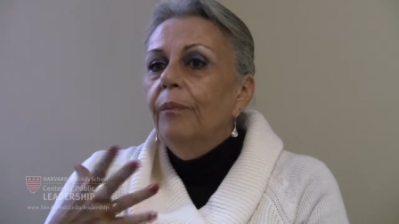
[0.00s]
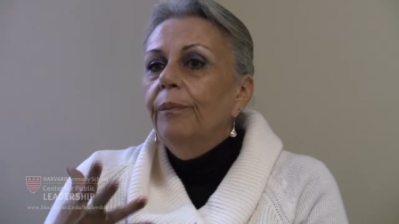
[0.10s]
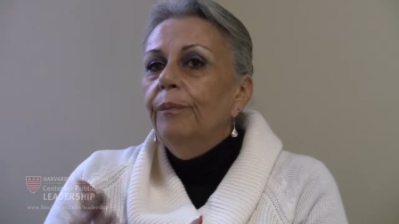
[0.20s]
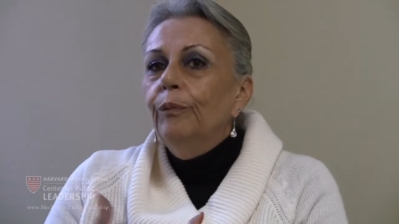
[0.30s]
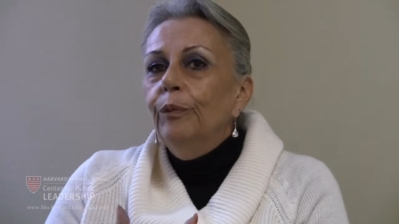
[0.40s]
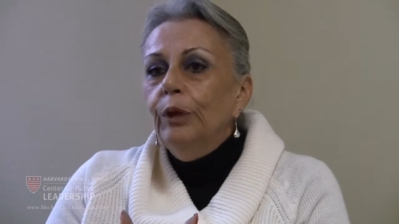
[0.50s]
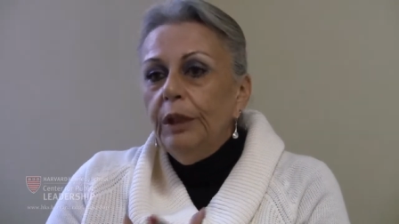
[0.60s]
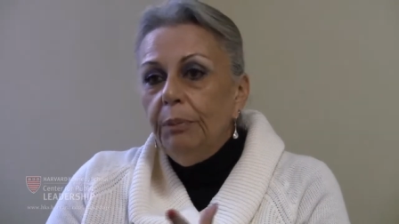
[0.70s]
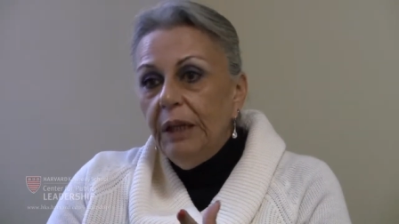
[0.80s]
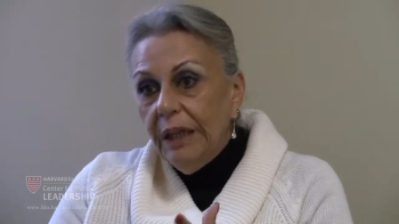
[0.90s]

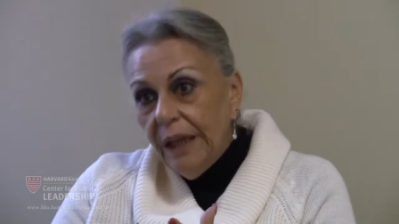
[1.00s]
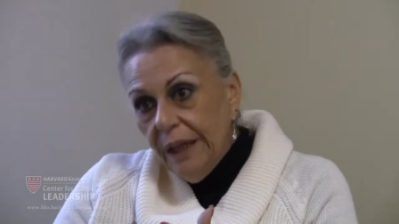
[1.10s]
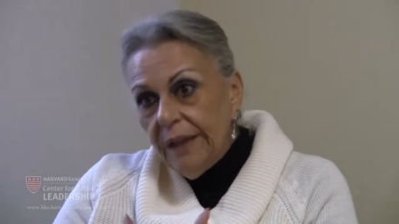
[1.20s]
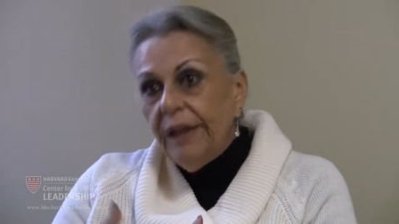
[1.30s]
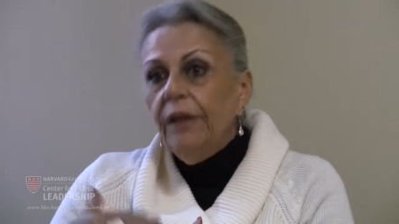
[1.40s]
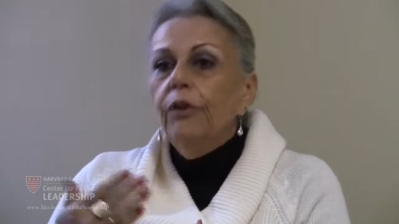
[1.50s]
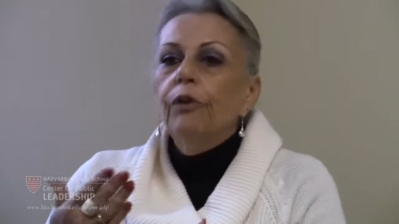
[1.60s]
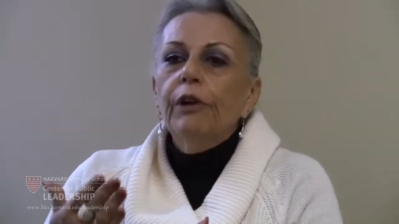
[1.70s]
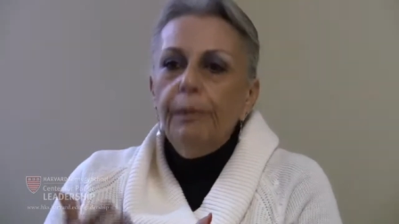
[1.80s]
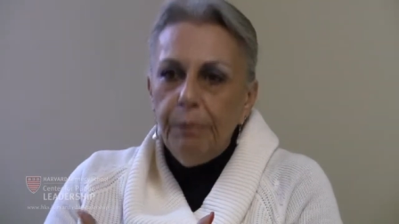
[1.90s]
multiplicating
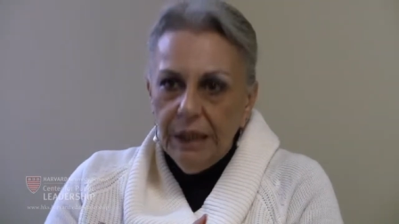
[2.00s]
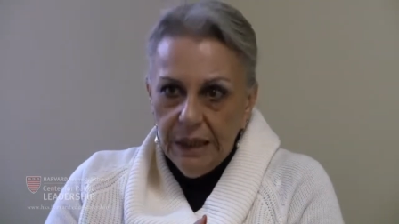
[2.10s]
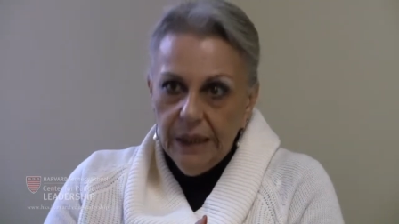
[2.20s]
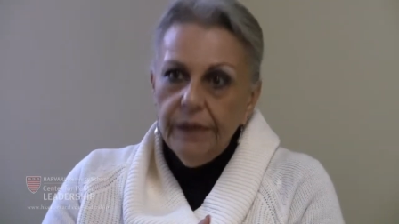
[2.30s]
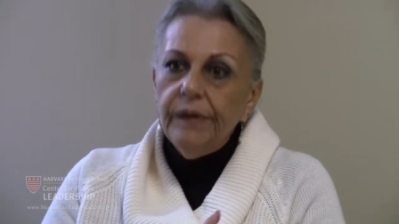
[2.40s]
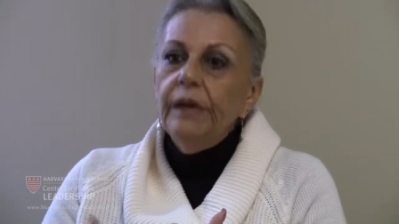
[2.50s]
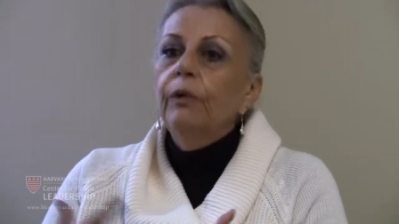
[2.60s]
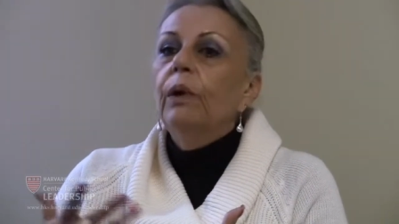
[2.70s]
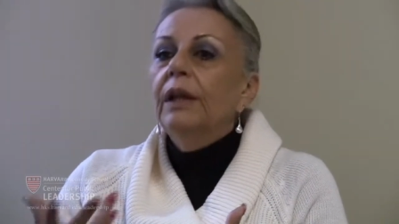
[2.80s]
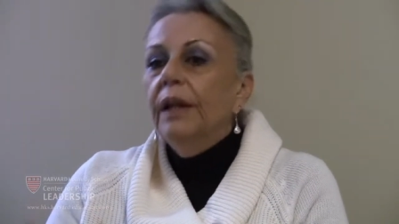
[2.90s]
or
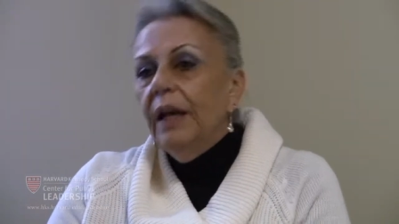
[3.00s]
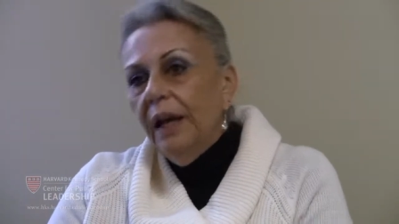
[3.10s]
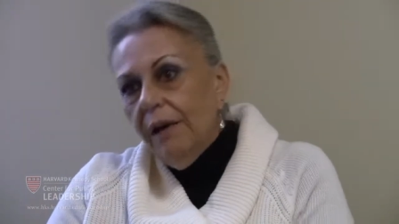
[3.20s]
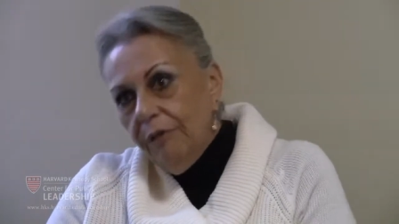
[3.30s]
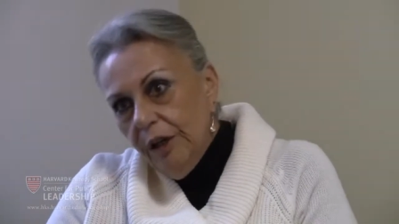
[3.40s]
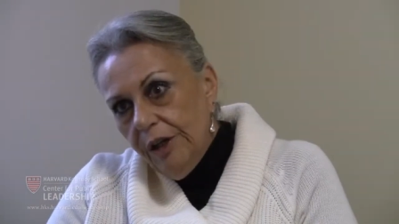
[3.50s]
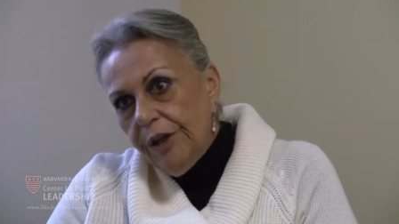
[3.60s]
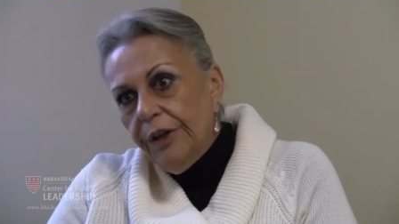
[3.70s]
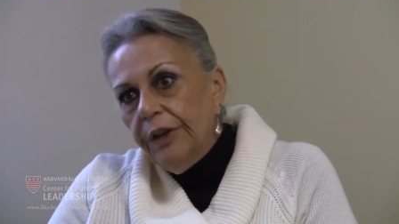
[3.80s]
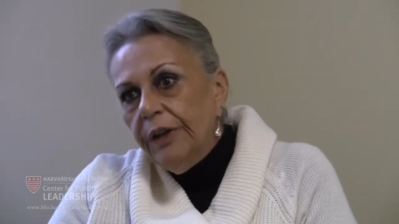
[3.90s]
replicating what they have
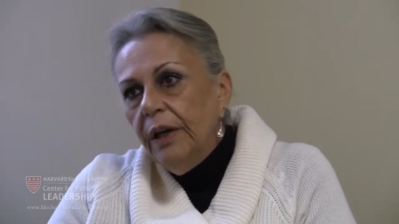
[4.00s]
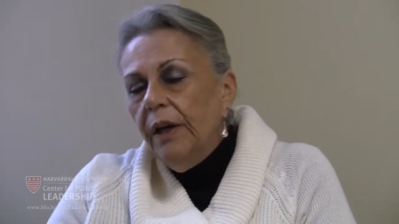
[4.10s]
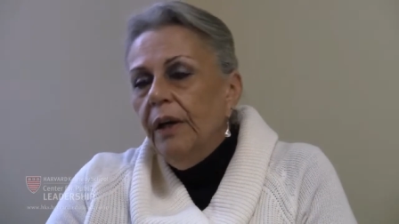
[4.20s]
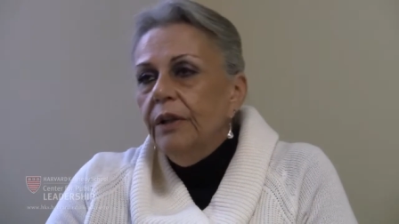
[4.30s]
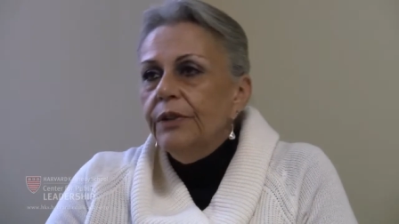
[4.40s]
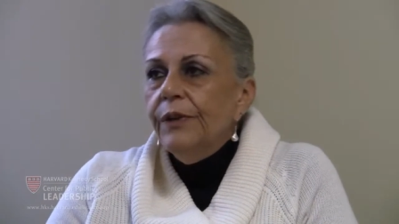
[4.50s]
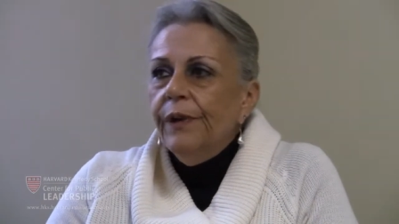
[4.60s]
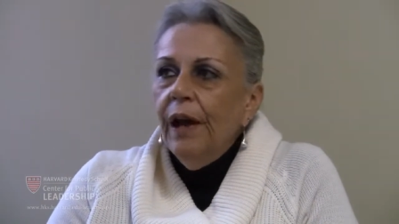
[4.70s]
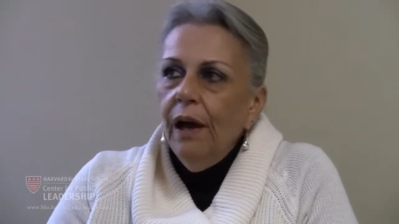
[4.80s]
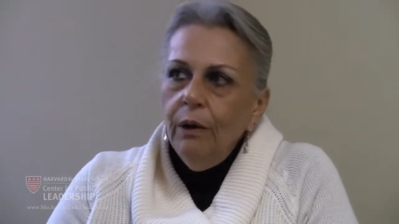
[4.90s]
learned.
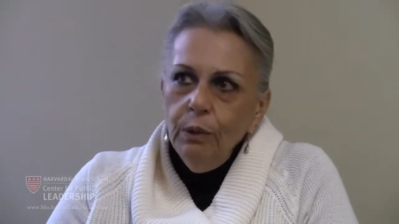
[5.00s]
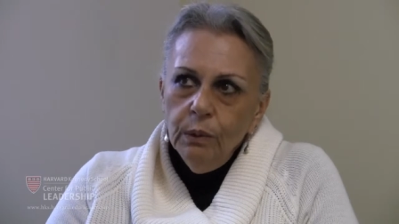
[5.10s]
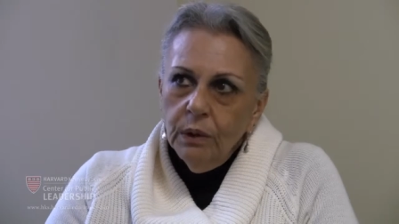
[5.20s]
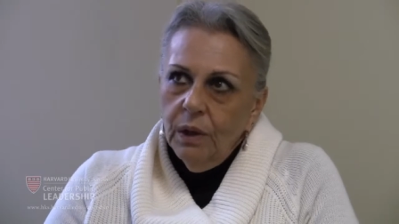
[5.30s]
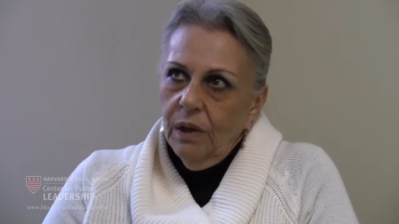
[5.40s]
So now